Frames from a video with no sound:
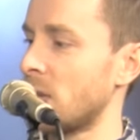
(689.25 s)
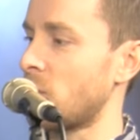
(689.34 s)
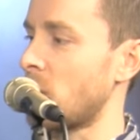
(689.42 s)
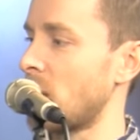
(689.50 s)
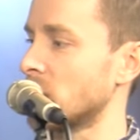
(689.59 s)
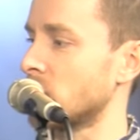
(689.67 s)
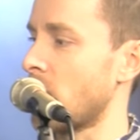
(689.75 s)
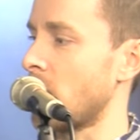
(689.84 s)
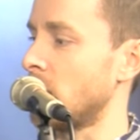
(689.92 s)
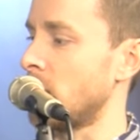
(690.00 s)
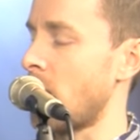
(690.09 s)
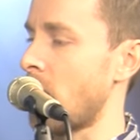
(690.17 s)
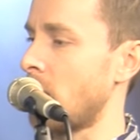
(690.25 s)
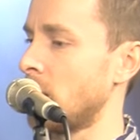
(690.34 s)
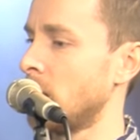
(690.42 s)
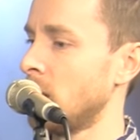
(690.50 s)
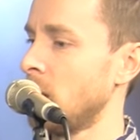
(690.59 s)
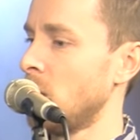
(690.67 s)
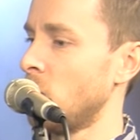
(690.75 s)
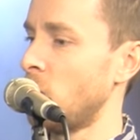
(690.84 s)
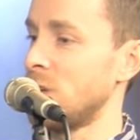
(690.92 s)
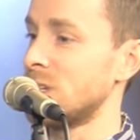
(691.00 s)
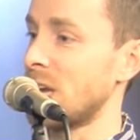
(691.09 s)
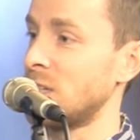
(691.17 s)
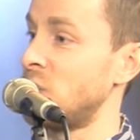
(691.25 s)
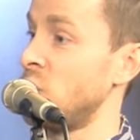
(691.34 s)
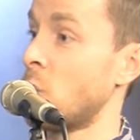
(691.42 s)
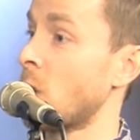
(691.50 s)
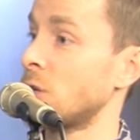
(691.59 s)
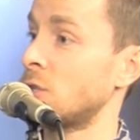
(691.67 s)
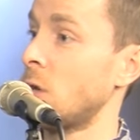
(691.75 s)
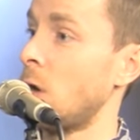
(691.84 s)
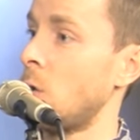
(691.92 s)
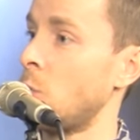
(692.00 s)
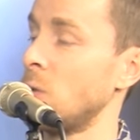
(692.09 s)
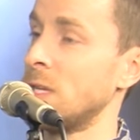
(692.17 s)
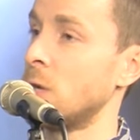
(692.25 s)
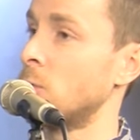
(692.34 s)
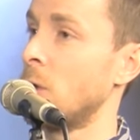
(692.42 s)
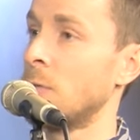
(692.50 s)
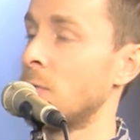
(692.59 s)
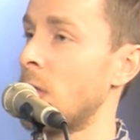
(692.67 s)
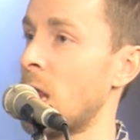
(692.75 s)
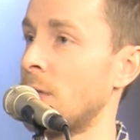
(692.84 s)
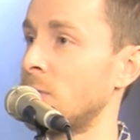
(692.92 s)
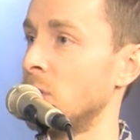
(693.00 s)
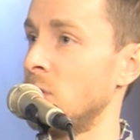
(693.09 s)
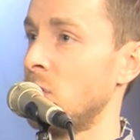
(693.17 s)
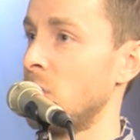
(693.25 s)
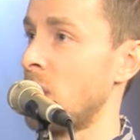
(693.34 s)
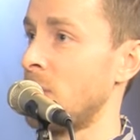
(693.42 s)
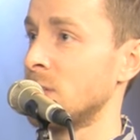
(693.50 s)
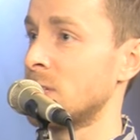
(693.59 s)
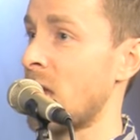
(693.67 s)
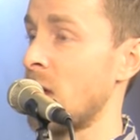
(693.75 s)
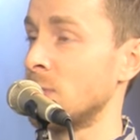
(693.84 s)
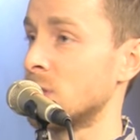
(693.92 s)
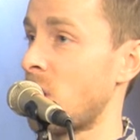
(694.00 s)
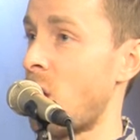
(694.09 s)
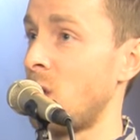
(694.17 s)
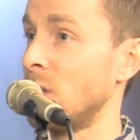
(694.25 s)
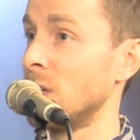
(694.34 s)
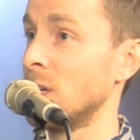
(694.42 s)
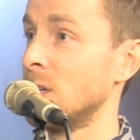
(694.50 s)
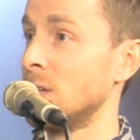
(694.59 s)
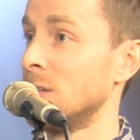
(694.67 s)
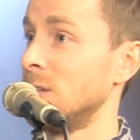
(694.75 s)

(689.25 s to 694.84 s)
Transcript: left, one house right, and we just got to do our show. We did a run-through that afternoon, and this guy was calling...